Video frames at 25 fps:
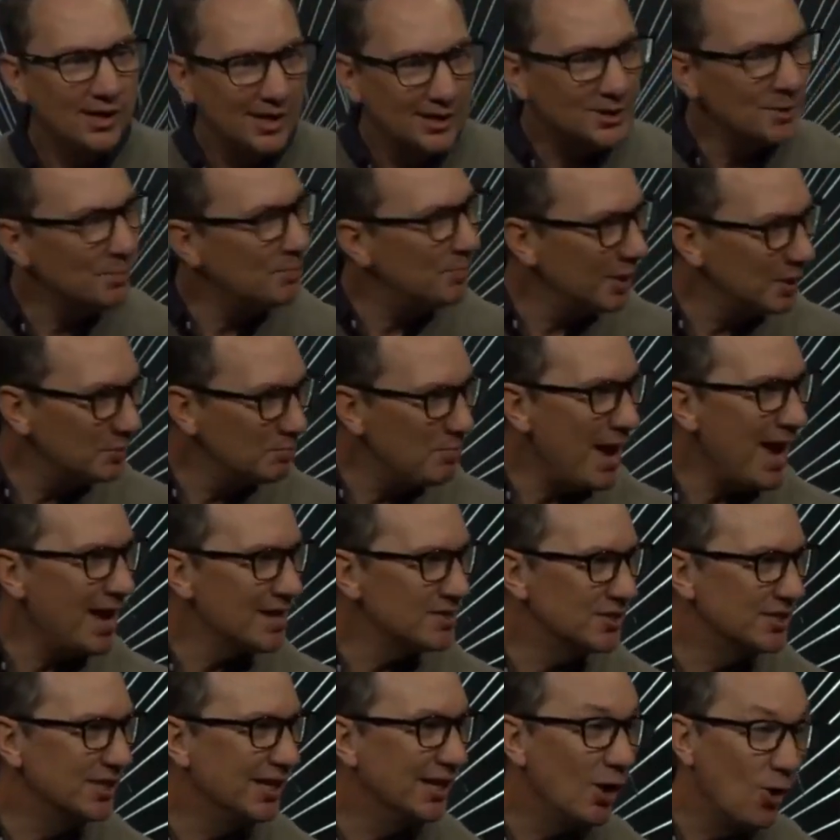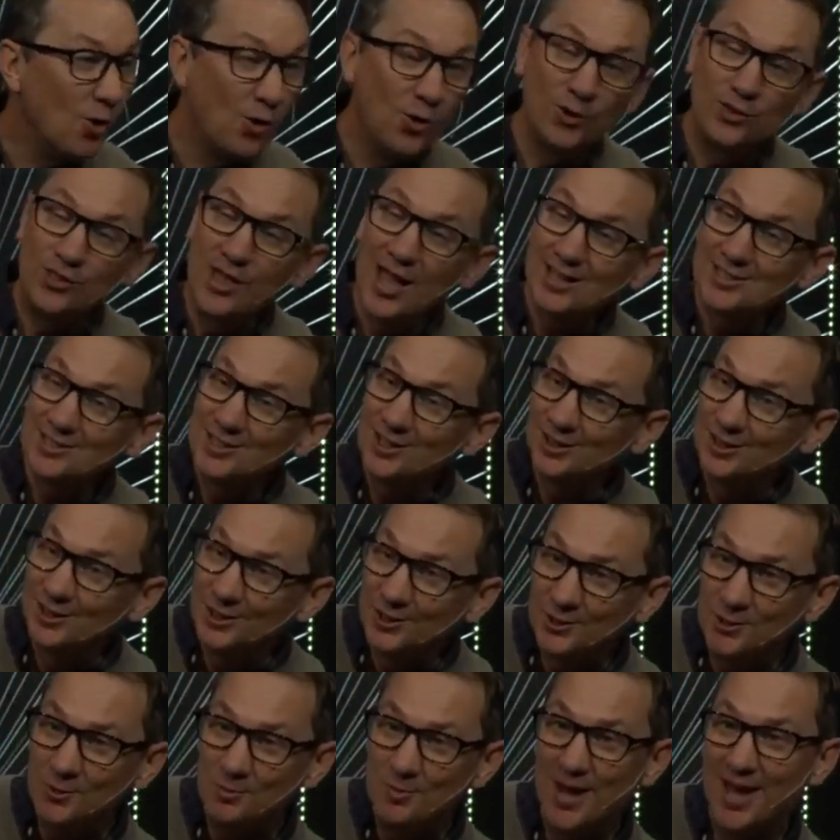That's a big basket, or that's a
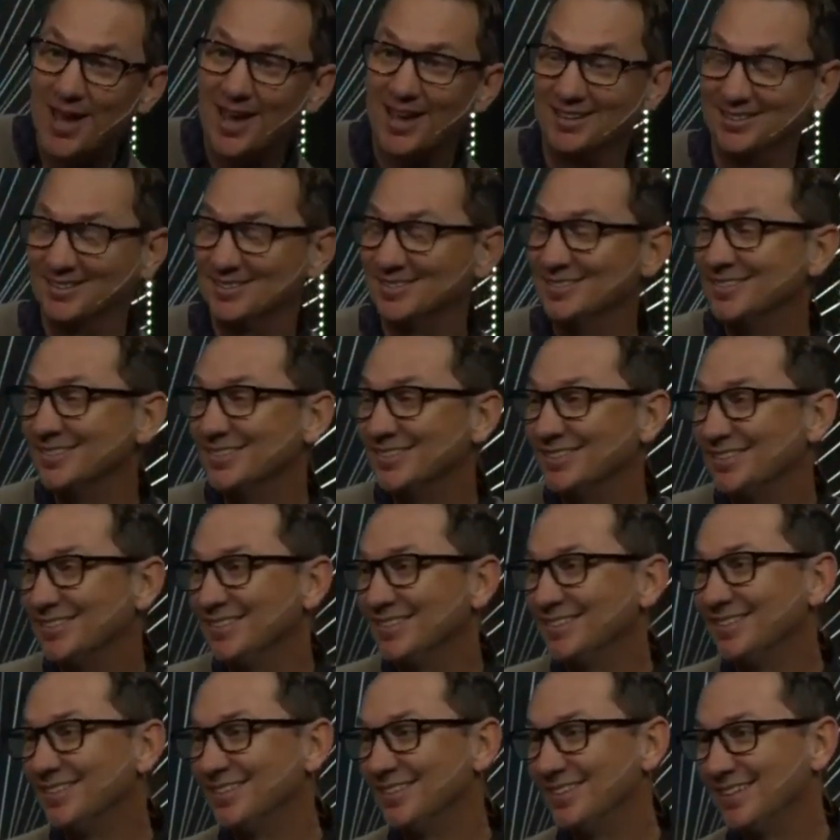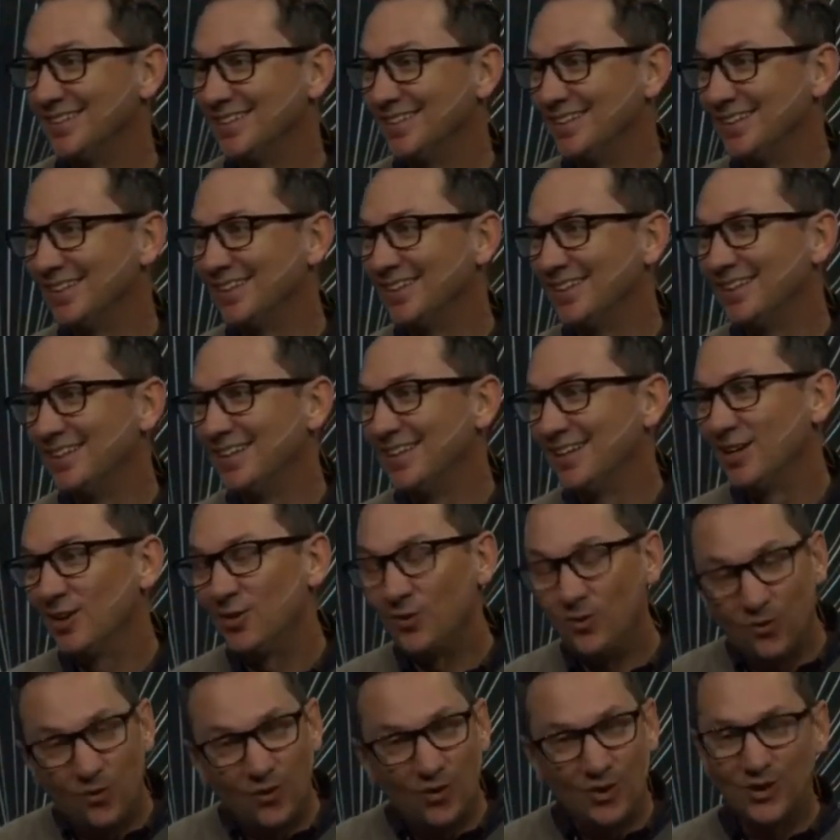little man.
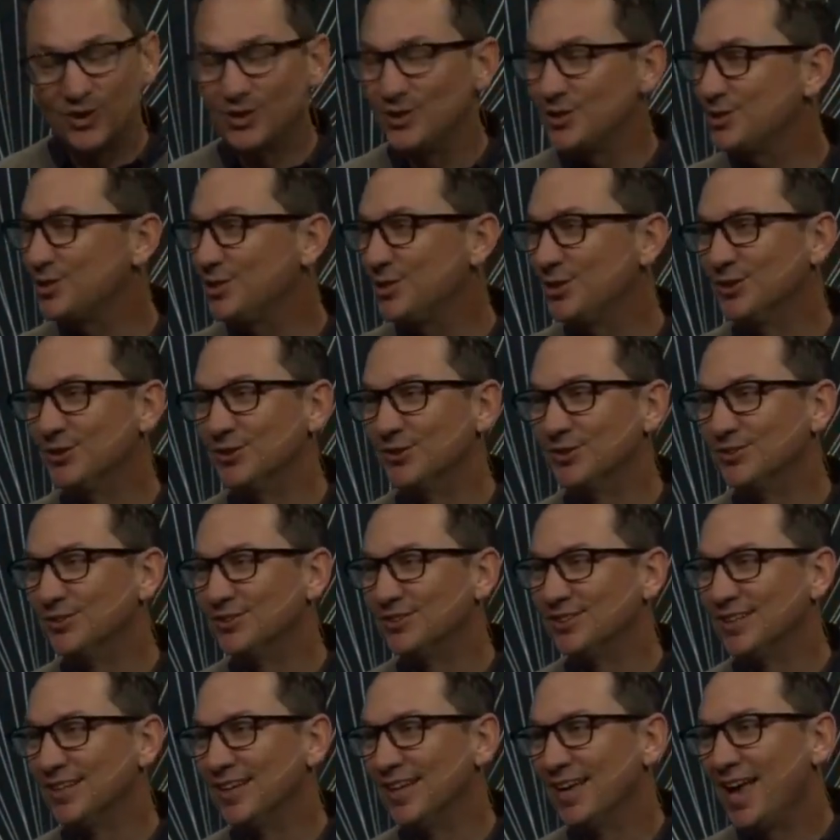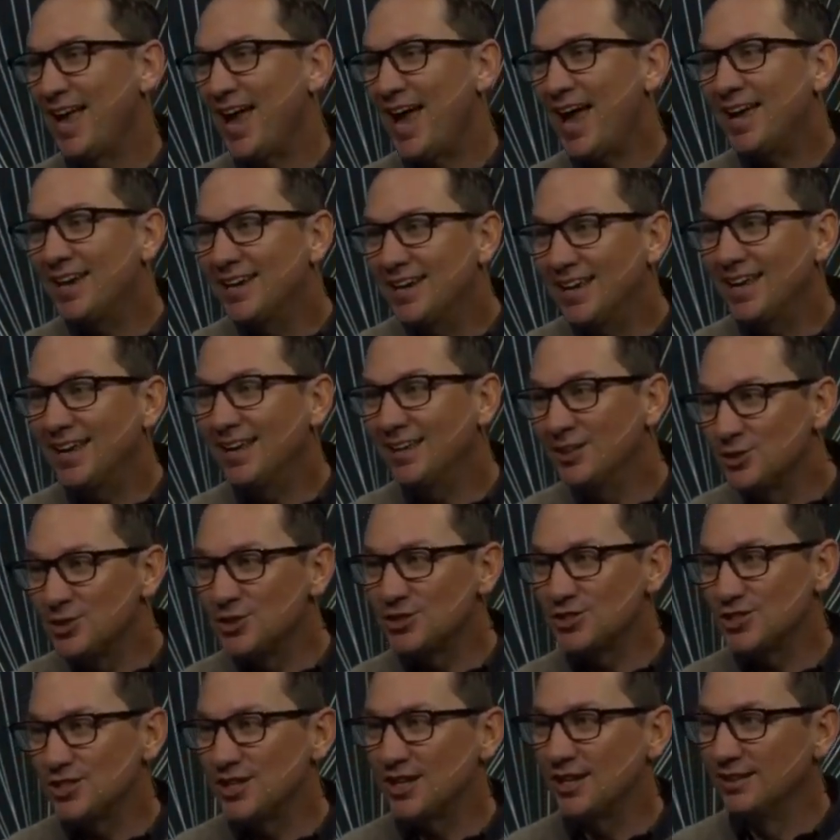One of the two. And
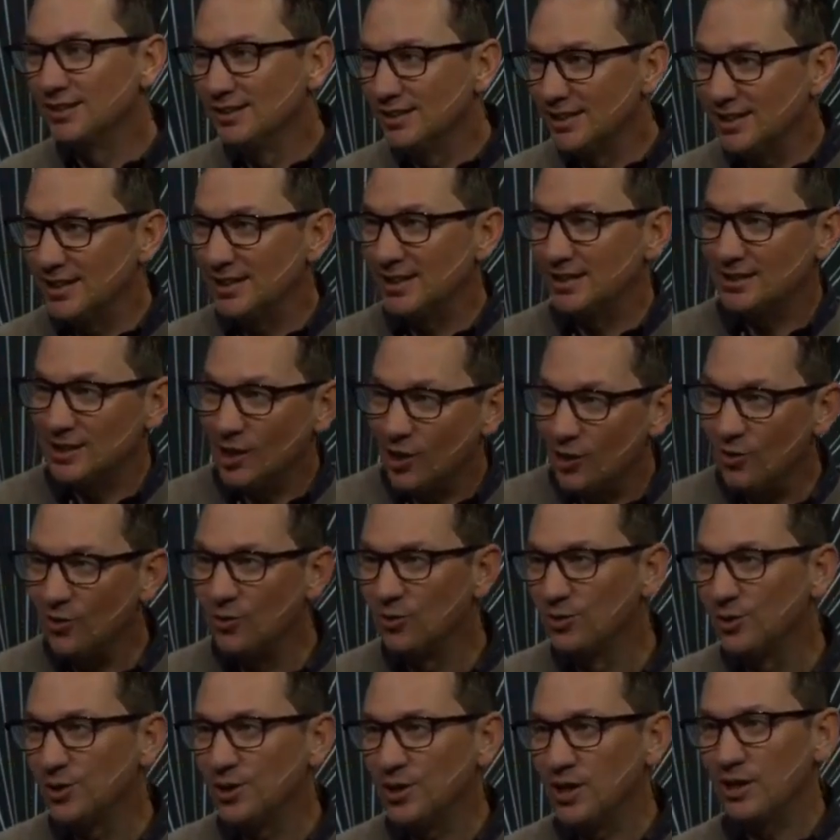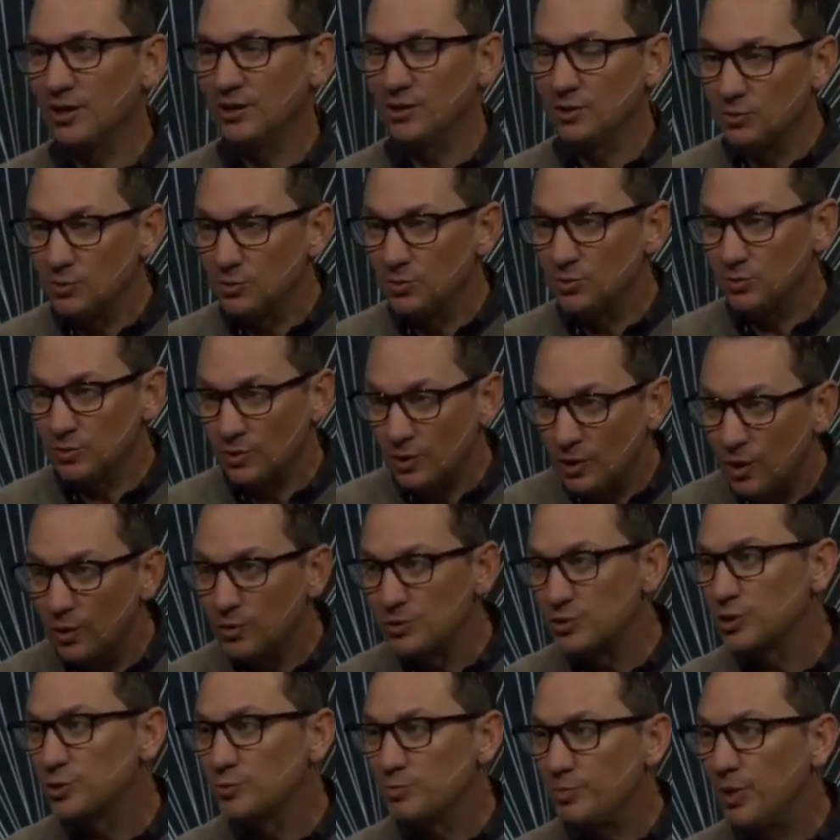interestingly, the only the
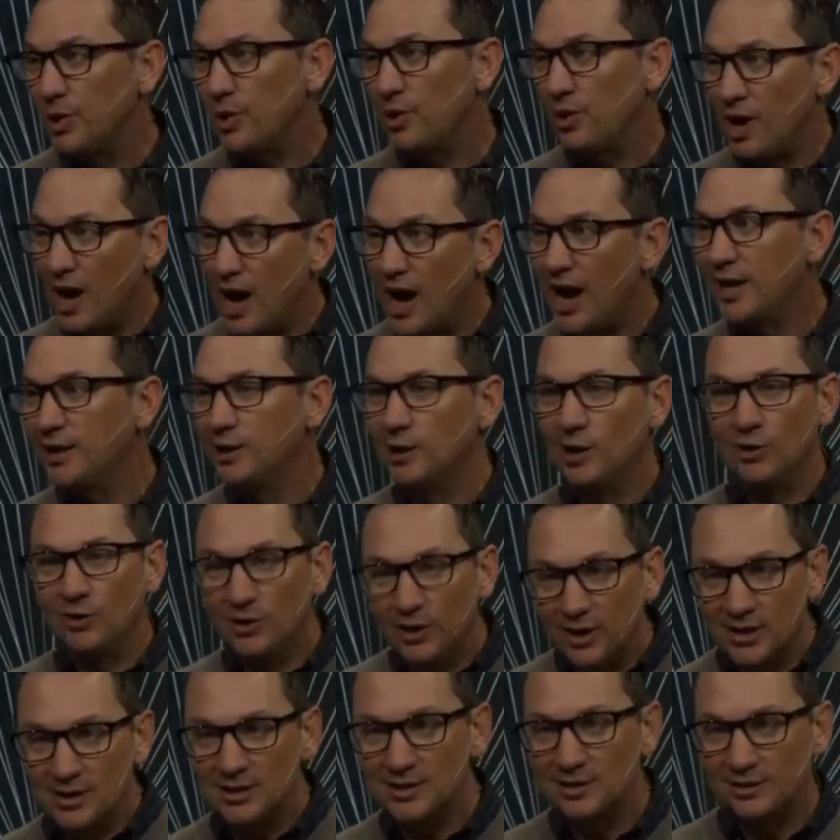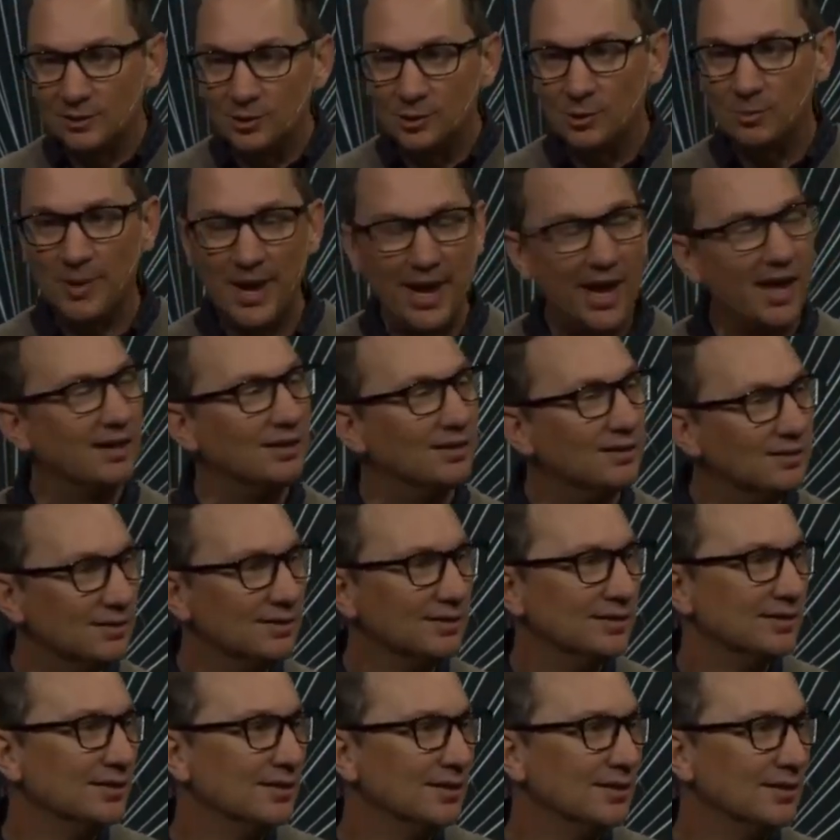closest Paul I know is a little man.
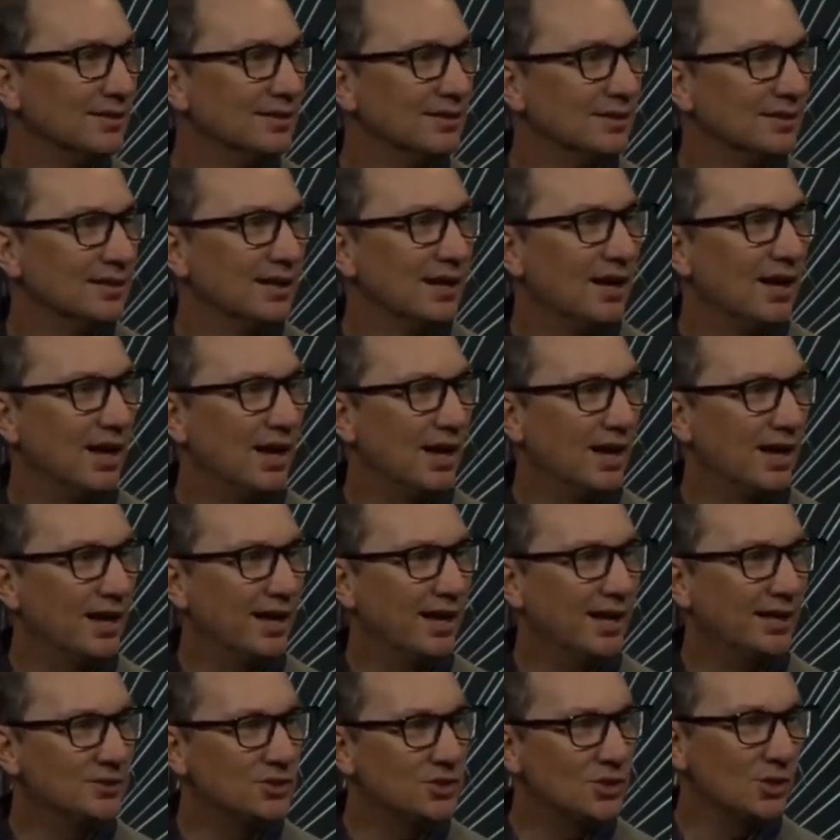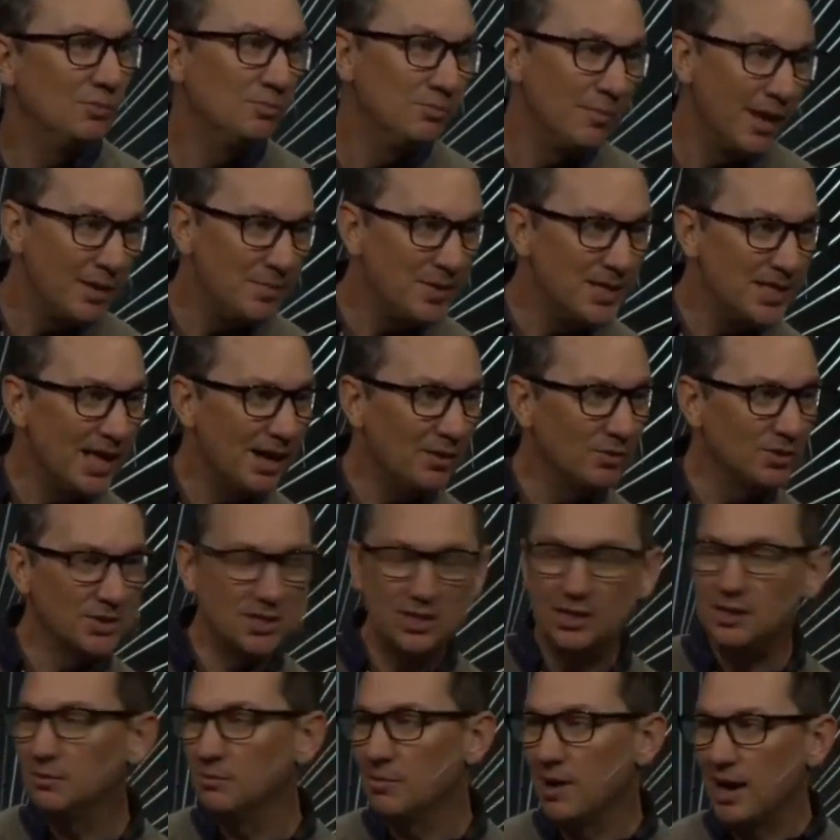Uh, and so maybe that was
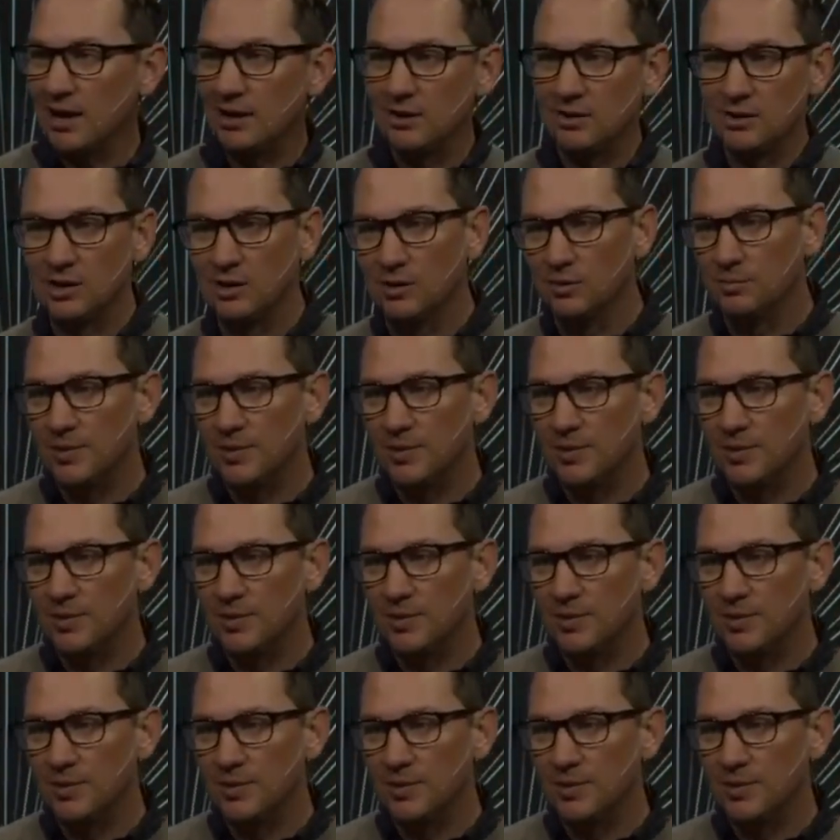him. I don't know.